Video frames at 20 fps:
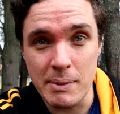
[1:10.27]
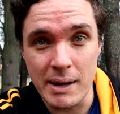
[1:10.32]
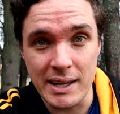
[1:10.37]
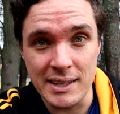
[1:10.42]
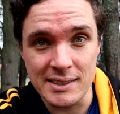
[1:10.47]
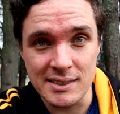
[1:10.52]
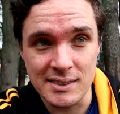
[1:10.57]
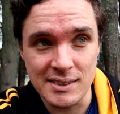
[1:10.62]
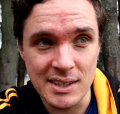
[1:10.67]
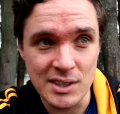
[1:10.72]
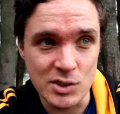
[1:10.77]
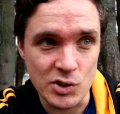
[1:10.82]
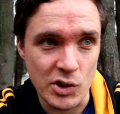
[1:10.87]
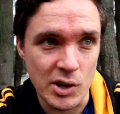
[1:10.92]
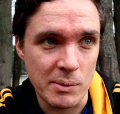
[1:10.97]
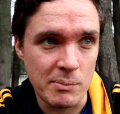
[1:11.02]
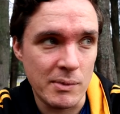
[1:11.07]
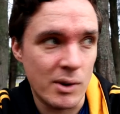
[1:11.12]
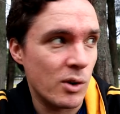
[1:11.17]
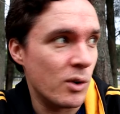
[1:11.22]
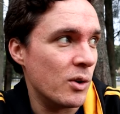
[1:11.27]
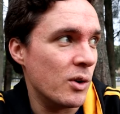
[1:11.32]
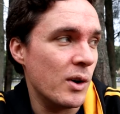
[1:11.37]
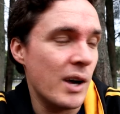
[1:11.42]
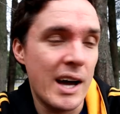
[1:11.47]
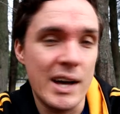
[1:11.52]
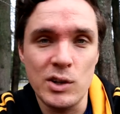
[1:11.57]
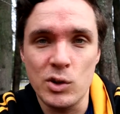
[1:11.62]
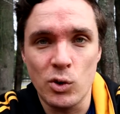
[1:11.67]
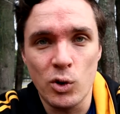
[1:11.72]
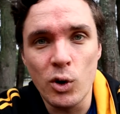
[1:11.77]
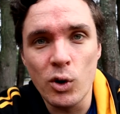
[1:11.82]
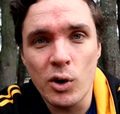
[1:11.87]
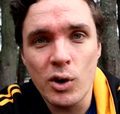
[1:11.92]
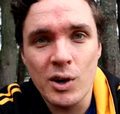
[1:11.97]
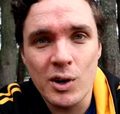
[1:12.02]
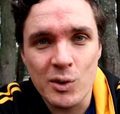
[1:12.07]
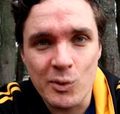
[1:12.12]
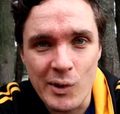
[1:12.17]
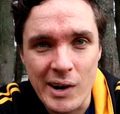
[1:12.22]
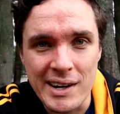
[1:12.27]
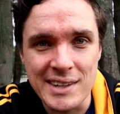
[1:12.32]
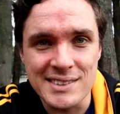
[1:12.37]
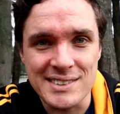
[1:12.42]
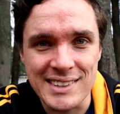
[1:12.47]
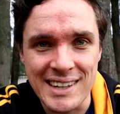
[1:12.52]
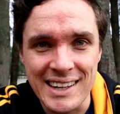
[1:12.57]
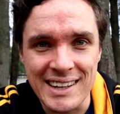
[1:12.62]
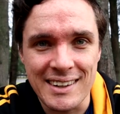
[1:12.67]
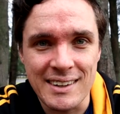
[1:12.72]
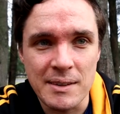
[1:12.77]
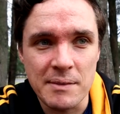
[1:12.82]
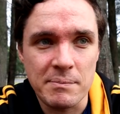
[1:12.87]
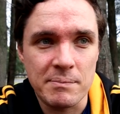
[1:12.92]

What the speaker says: band syndrome or runner's knee.